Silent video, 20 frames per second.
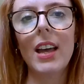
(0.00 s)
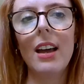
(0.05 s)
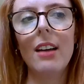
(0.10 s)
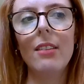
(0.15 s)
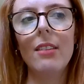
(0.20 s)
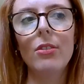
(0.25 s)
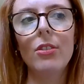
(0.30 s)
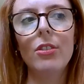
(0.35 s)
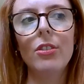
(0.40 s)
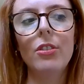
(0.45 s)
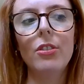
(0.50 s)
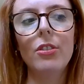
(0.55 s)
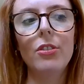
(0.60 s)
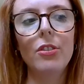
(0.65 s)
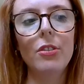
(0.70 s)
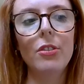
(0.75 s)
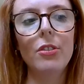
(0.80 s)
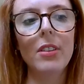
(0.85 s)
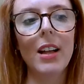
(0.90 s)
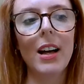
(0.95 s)
carers to
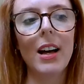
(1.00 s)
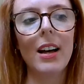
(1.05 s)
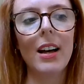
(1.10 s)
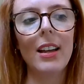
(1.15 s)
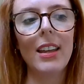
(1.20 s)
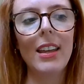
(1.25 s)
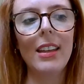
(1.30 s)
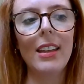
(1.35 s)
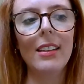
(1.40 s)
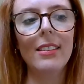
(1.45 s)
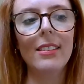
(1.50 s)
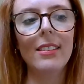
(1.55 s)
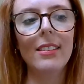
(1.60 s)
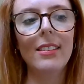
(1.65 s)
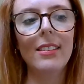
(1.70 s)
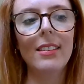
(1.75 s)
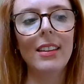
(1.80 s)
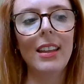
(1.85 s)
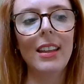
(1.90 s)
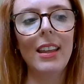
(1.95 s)
do that
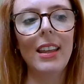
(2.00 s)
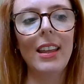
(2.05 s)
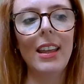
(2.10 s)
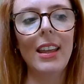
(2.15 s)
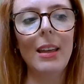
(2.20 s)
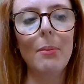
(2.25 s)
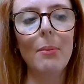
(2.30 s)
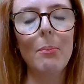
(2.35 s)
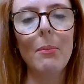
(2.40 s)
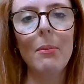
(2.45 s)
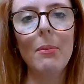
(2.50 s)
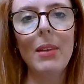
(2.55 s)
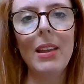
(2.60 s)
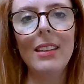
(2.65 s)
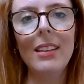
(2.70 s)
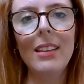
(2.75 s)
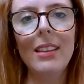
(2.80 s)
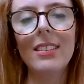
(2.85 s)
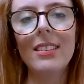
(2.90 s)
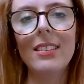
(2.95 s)
is
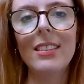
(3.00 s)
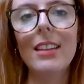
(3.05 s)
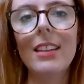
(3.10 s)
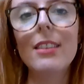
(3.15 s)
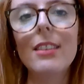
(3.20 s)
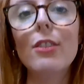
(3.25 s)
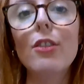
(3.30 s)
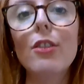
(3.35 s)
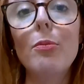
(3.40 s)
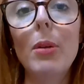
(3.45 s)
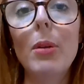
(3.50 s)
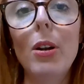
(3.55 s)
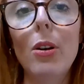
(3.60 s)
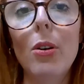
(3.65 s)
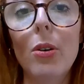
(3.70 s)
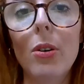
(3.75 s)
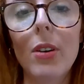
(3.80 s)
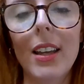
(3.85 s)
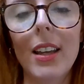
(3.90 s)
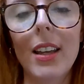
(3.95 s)
it's a sense of
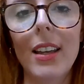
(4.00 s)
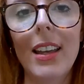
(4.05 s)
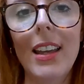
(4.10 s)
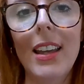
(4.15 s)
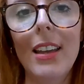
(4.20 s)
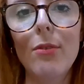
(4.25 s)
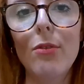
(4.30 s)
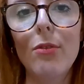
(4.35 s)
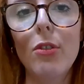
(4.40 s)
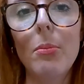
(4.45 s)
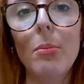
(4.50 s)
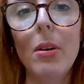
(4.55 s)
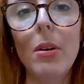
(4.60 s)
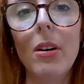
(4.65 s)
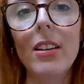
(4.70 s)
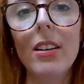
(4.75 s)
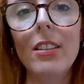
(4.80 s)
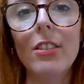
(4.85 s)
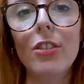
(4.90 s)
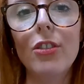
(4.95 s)
belonging. It
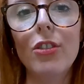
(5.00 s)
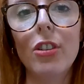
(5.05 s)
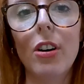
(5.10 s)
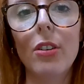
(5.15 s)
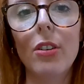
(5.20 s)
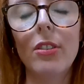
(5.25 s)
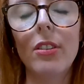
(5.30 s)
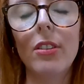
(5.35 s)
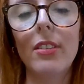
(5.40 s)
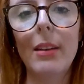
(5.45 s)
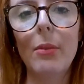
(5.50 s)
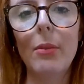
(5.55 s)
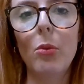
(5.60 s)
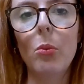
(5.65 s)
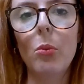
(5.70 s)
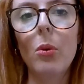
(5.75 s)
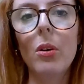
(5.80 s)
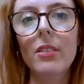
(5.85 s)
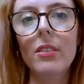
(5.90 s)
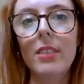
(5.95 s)
reminds the child that they
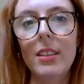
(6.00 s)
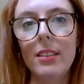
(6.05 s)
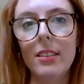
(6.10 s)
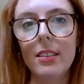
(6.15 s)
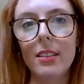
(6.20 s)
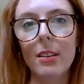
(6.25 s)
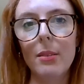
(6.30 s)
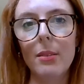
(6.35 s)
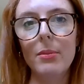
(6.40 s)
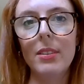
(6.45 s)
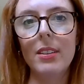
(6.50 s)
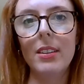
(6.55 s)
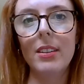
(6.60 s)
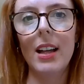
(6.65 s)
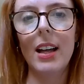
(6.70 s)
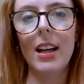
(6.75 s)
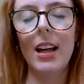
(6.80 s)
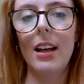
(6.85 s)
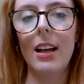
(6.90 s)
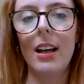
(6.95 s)
were wanted to come to
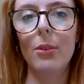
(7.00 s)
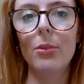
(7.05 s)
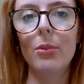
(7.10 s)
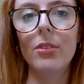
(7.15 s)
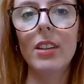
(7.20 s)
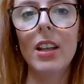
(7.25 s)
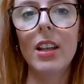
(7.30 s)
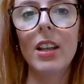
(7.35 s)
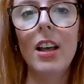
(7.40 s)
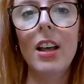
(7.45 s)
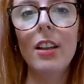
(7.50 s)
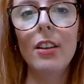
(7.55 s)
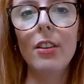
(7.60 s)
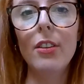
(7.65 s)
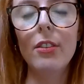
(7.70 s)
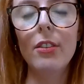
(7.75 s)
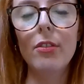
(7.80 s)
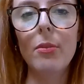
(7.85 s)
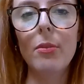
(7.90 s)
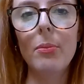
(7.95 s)
that house,
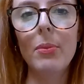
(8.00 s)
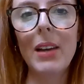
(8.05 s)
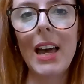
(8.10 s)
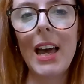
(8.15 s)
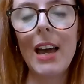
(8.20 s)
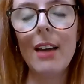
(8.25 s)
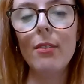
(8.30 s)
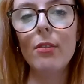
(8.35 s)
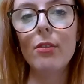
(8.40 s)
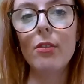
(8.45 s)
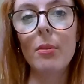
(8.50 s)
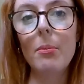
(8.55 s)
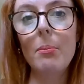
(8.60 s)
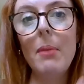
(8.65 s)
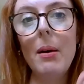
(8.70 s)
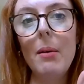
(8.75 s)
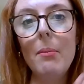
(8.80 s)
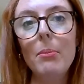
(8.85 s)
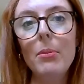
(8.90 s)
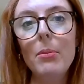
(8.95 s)
that the carer
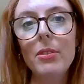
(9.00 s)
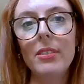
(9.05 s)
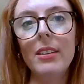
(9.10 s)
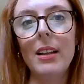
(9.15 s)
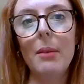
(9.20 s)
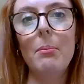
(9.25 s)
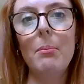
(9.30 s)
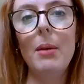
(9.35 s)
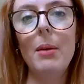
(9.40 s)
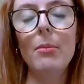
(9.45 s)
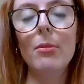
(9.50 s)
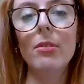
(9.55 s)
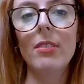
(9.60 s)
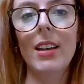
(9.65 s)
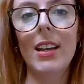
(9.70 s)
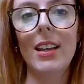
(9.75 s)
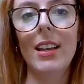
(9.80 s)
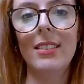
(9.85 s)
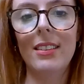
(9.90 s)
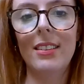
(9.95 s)
remembers that
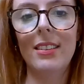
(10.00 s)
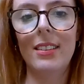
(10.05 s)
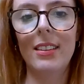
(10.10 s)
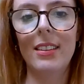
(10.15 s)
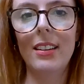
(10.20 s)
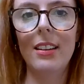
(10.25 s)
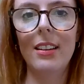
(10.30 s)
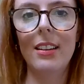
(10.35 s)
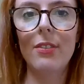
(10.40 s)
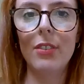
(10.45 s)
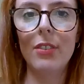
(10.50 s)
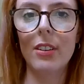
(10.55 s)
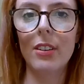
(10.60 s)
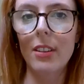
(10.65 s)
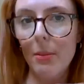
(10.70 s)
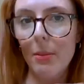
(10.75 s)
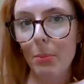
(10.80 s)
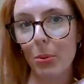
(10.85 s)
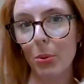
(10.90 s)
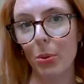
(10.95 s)
memory as a
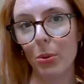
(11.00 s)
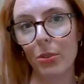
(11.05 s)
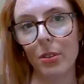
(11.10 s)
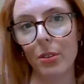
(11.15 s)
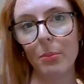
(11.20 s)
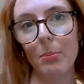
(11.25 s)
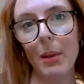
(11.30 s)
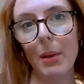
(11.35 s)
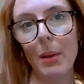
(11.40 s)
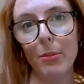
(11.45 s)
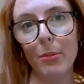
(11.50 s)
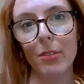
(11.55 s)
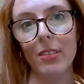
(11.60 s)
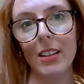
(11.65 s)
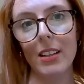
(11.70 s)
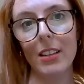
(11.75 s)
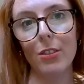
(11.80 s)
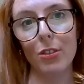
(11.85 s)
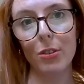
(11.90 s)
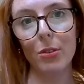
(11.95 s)
significant, important
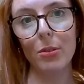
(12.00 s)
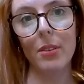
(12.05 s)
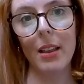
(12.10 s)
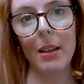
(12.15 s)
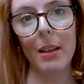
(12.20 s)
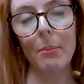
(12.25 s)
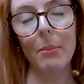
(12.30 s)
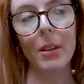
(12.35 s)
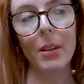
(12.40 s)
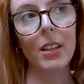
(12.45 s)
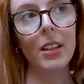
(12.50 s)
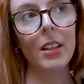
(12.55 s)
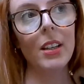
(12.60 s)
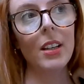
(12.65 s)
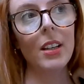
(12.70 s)
memory to them.